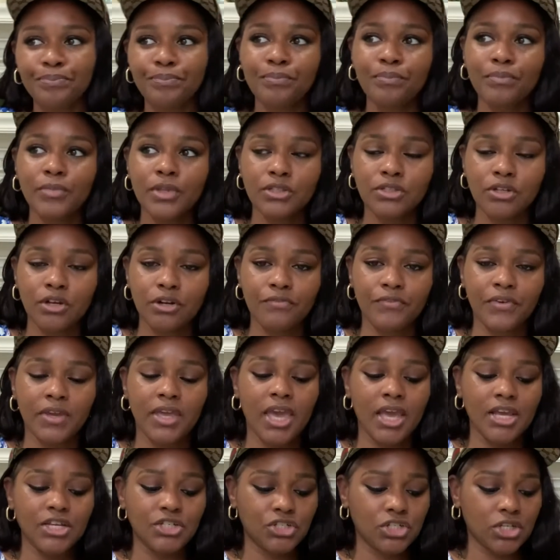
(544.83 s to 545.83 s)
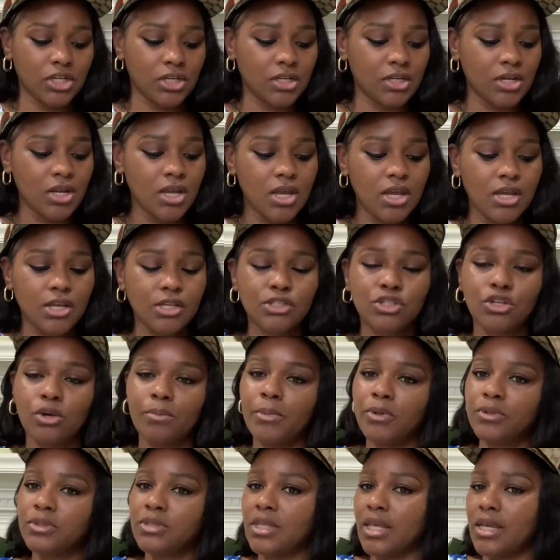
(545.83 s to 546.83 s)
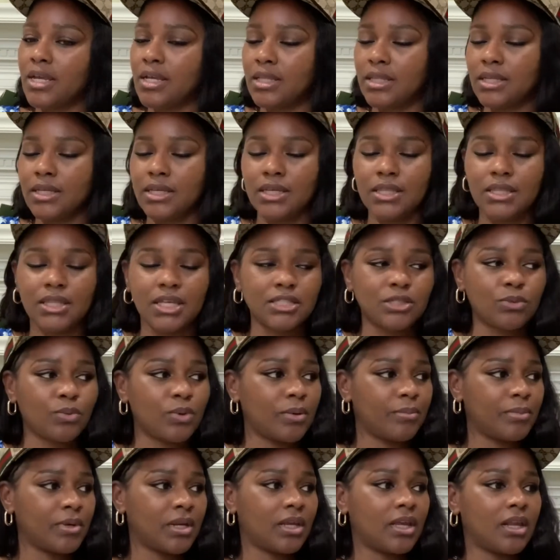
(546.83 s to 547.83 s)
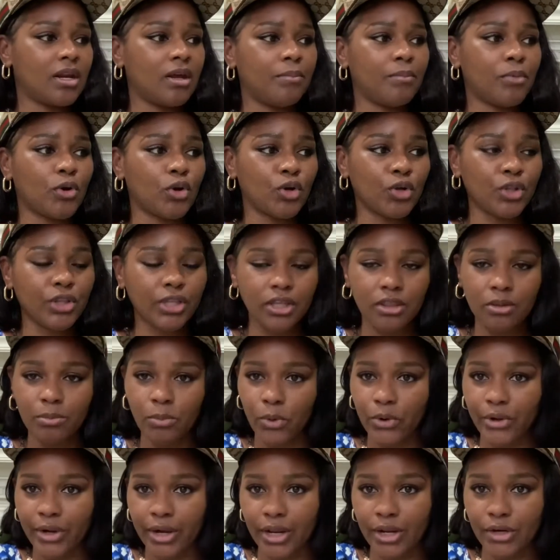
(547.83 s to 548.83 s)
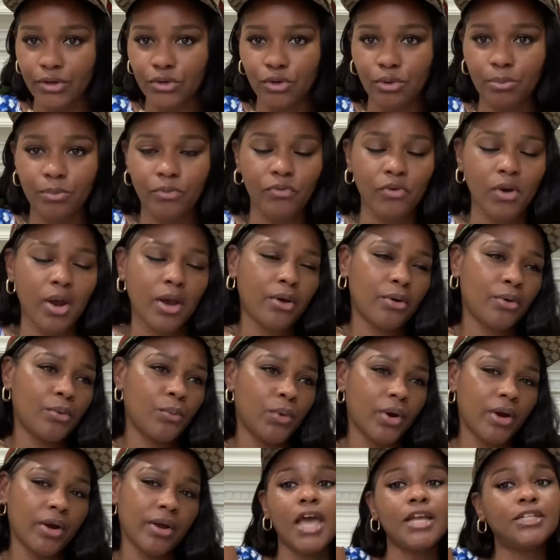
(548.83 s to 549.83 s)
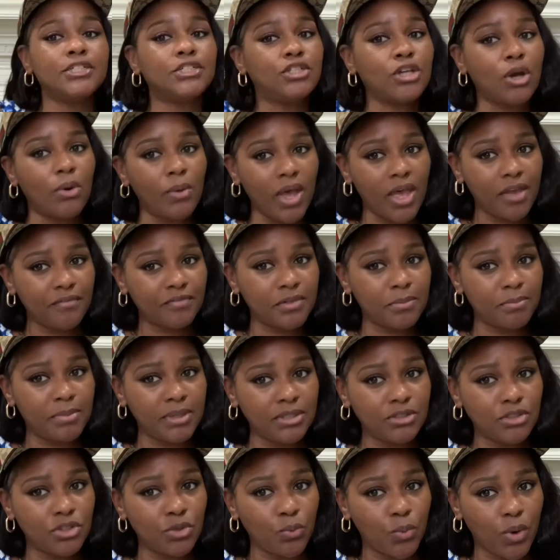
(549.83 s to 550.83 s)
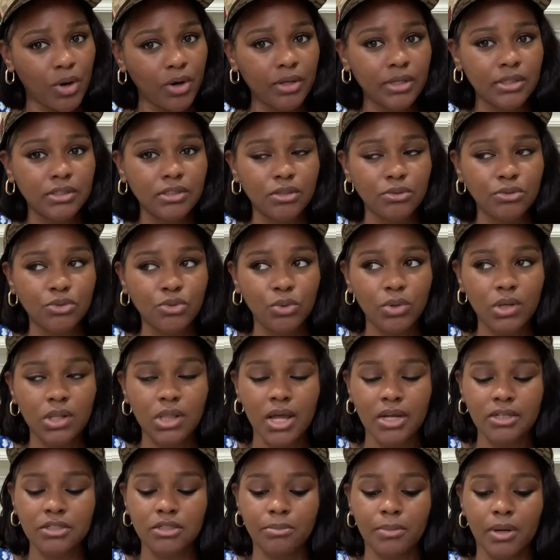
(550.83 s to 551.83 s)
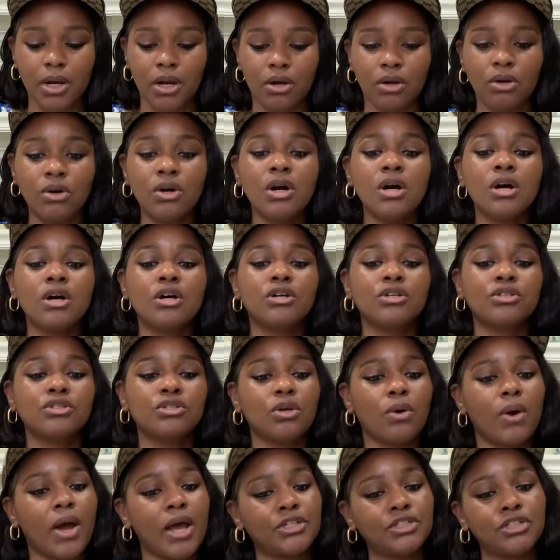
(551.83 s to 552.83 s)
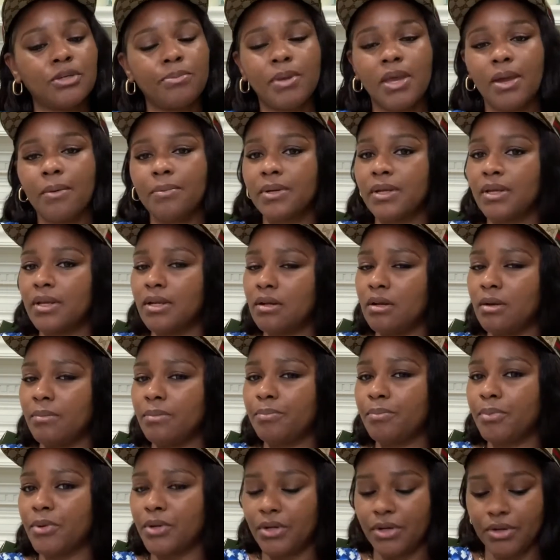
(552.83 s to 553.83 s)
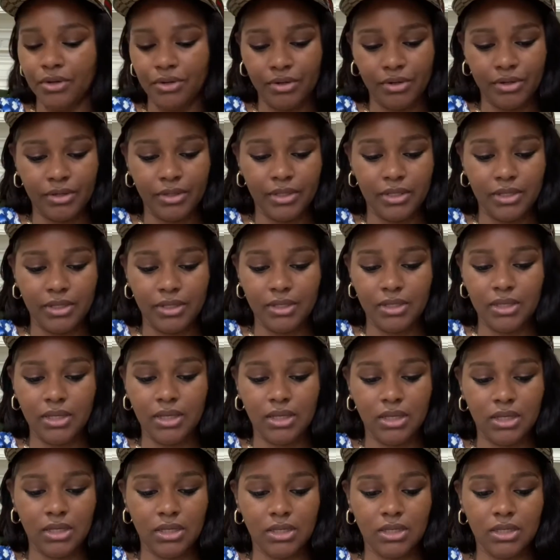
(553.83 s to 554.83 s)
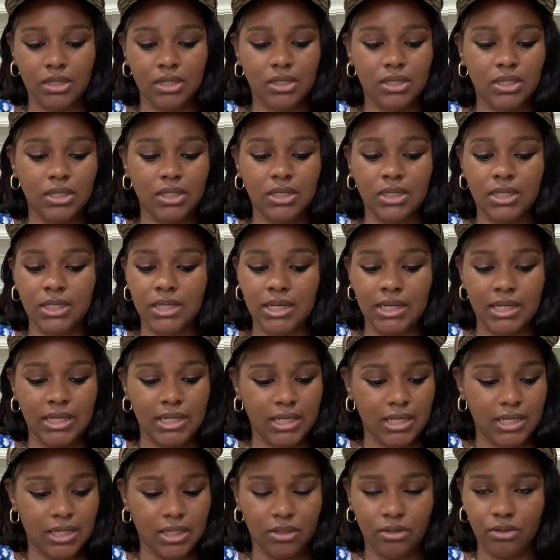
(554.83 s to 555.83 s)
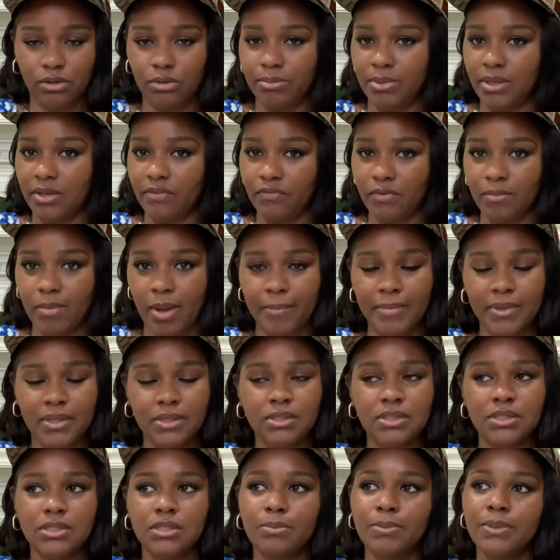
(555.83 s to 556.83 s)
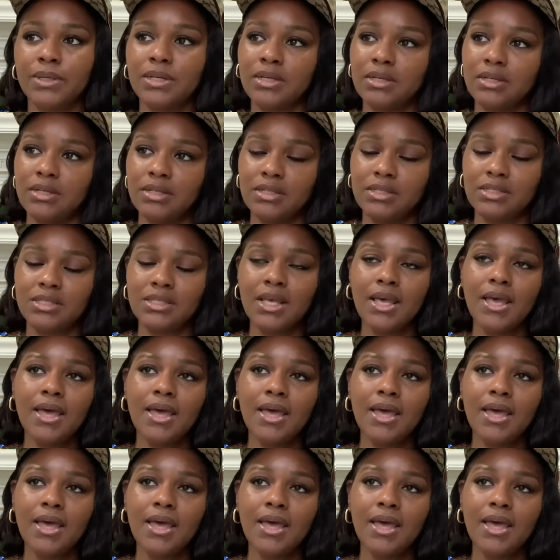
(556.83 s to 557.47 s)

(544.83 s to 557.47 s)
certification. So most likely that's what I'm gonna get up early in the morning and do before I go to work. I don't have to be to work until 2 o'clock tomorrow, so I should be able to get up pretty early and get it in a little bit for my business, because